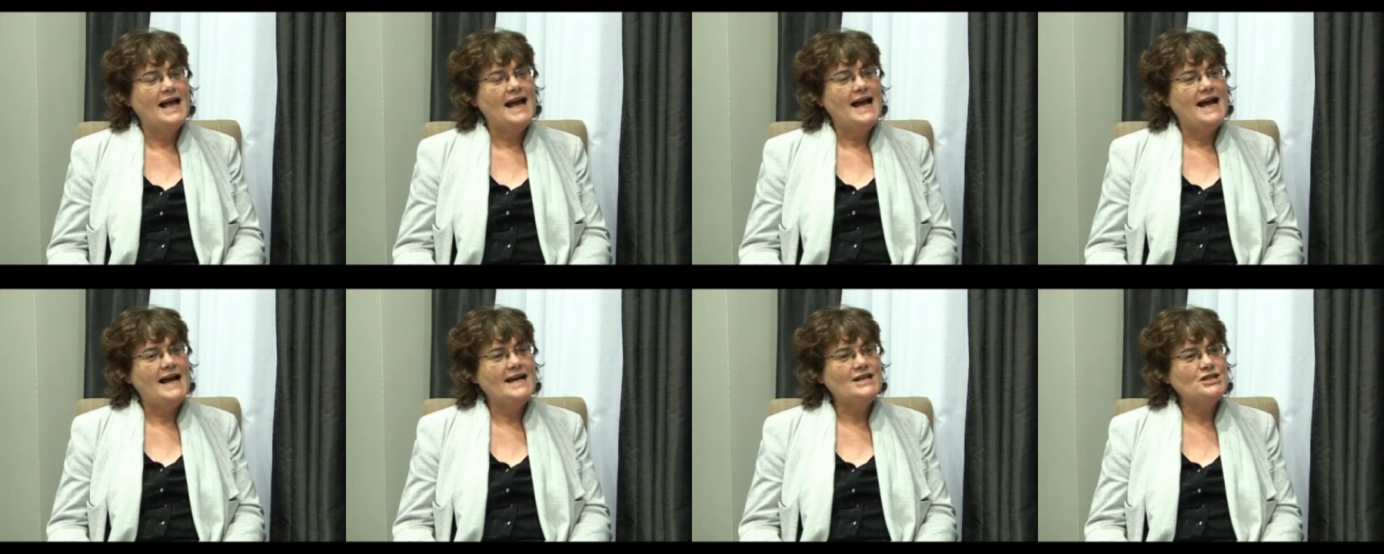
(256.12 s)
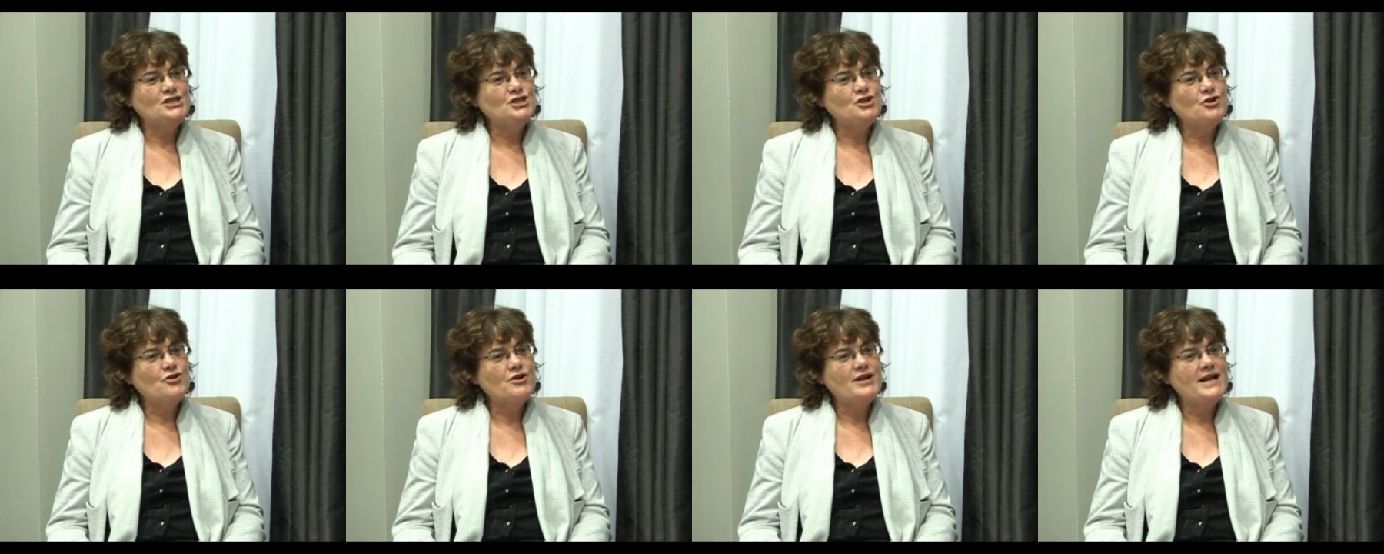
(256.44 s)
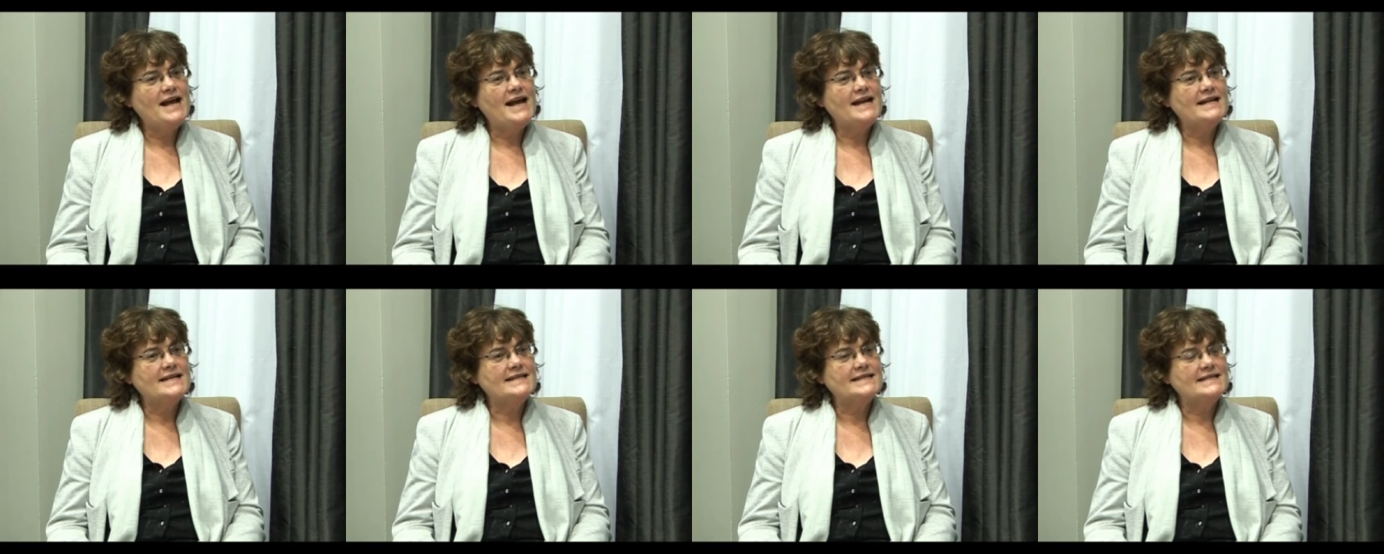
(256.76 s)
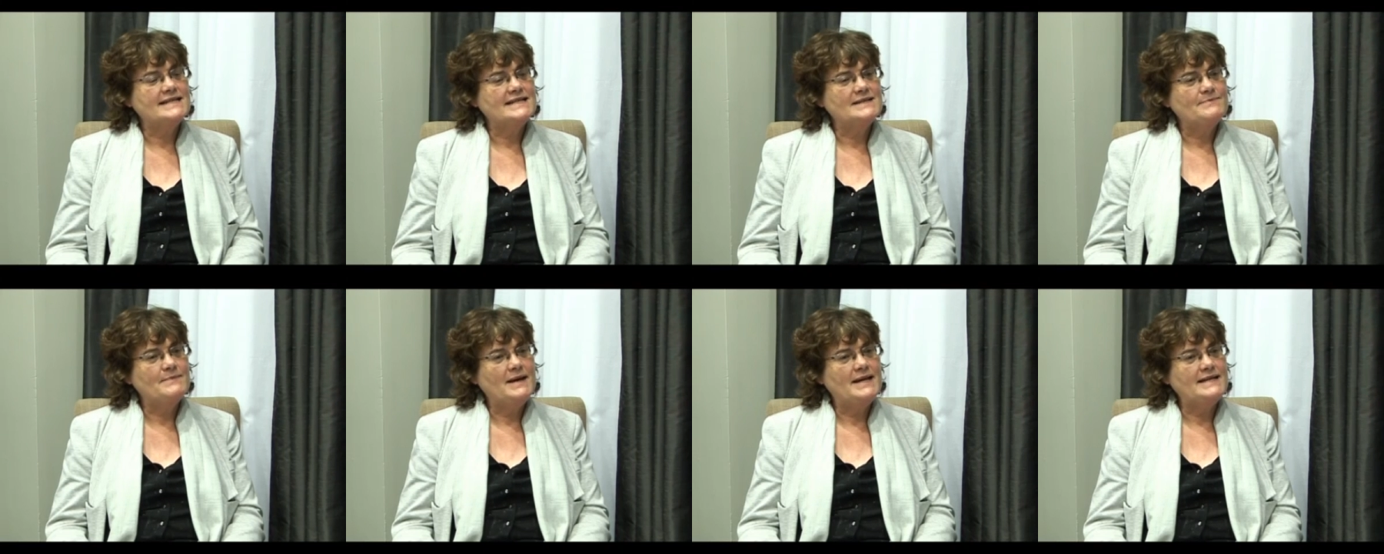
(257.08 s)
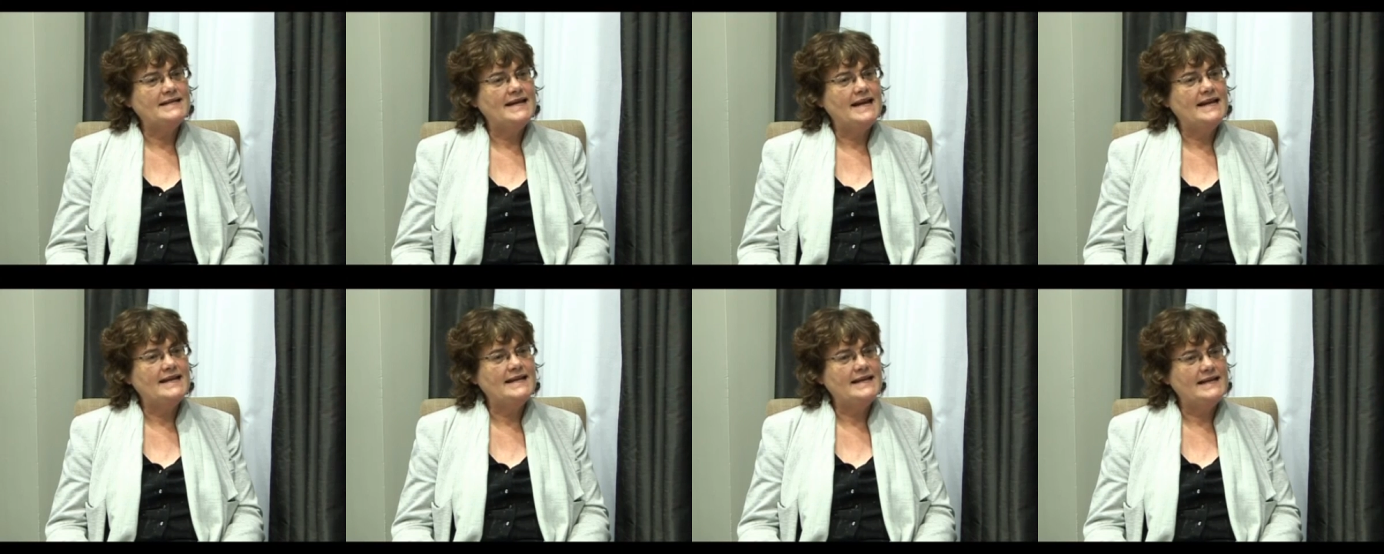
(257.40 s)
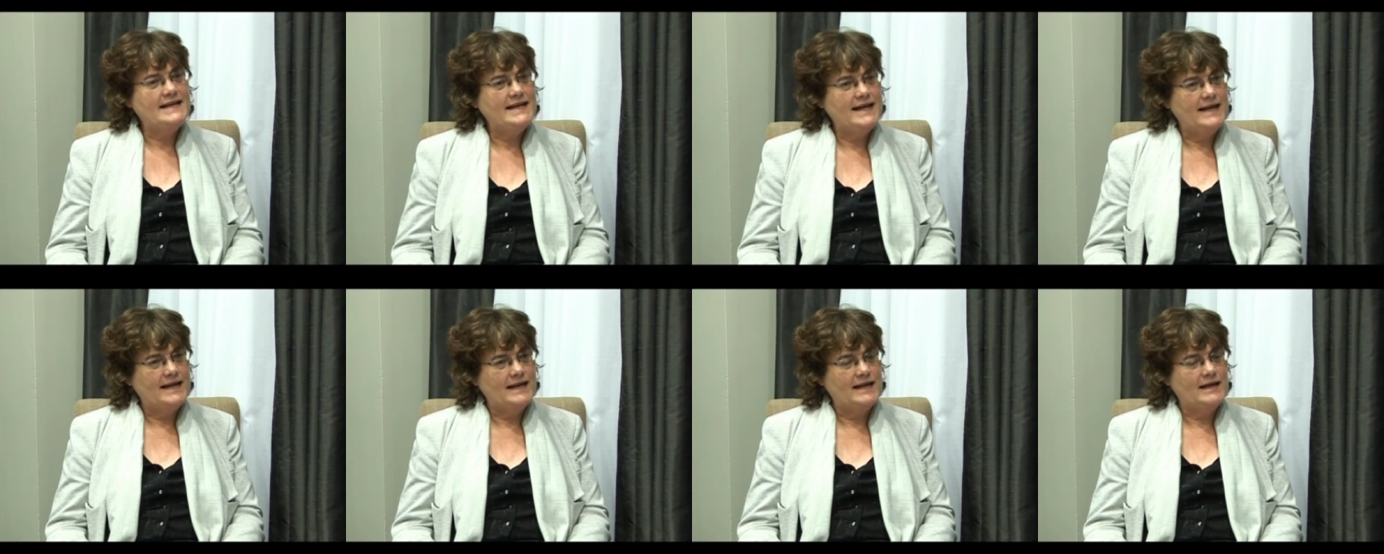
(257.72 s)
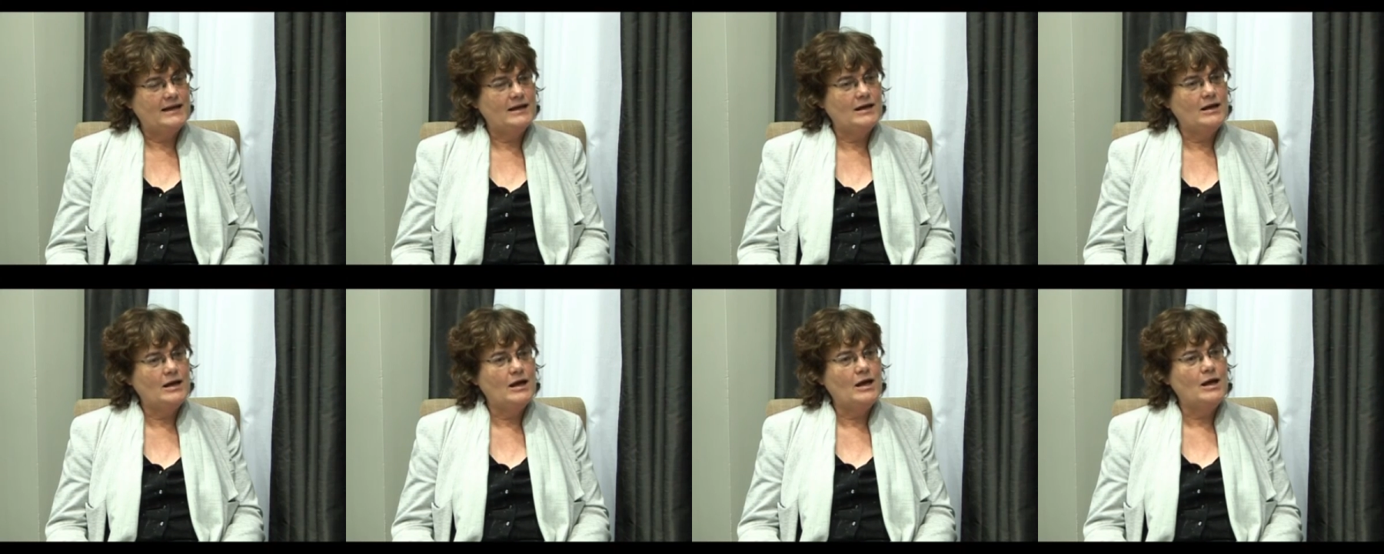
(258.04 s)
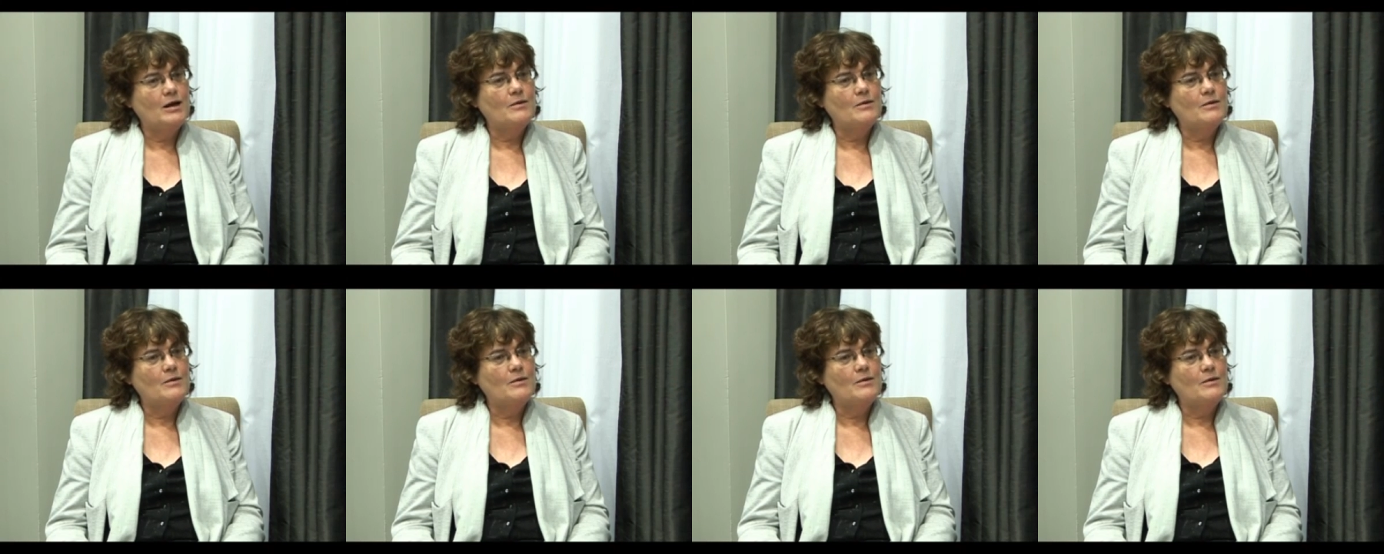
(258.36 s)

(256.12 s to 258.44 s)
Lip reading: Has your analysis made any link